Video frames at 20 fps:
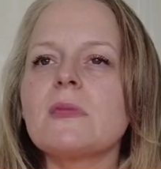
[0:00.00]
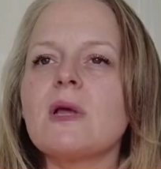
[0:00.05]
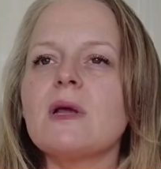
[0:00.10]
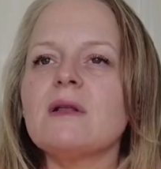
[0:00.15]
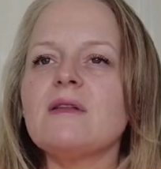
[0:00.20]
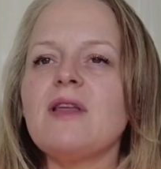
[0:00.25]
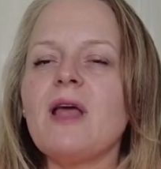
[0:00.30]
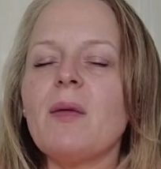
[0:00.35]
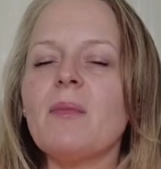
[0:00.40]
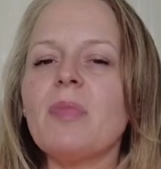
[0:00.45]

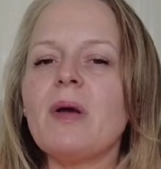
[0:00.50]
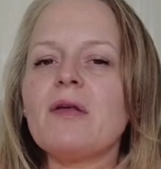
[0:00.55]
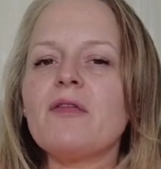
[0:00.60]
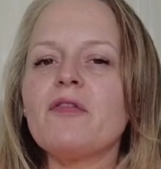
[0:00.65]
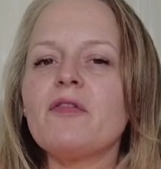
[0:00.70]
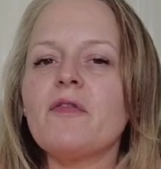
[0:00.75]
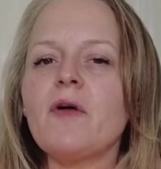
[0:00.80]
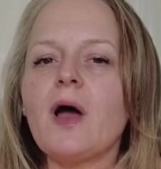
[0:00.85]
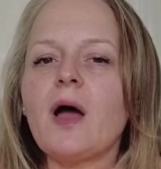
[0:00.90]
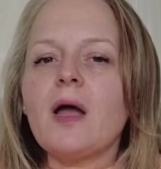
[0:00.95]
at 10
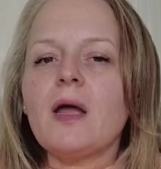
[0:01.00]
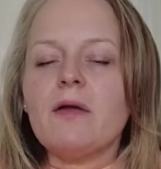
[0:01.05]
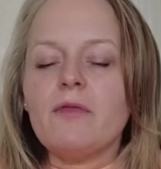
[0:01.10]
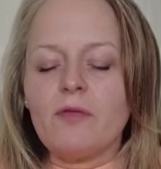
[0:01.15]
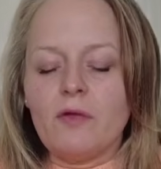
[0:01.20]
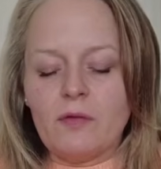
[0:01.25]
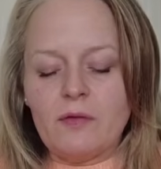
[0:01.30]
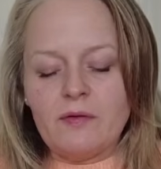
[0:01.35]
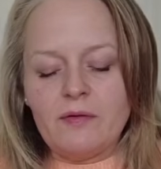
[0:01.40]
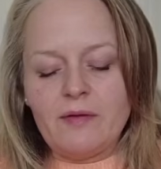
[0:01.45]
past
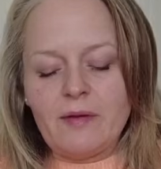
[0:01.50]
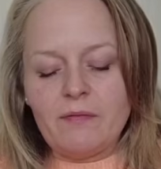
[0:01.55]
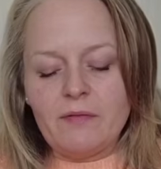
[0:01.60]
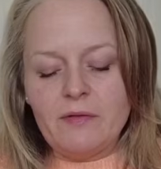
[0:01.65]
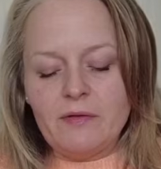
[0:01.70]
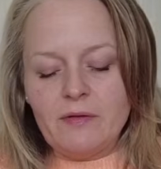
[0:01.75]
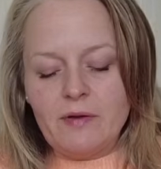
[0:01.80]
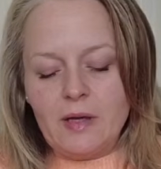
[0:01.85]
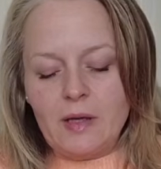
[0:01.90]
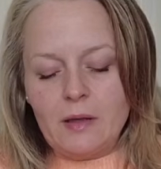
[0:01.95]
5 on the
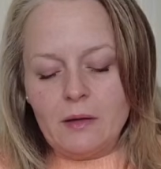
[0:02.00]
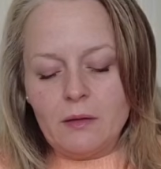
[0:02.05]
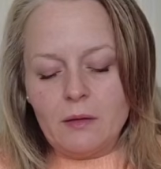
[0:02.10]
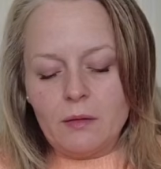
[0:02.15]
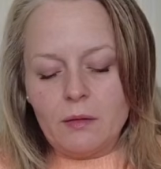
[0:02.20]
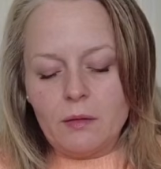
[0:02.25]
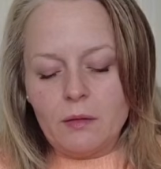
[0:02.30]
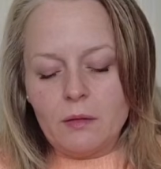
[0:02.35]
17th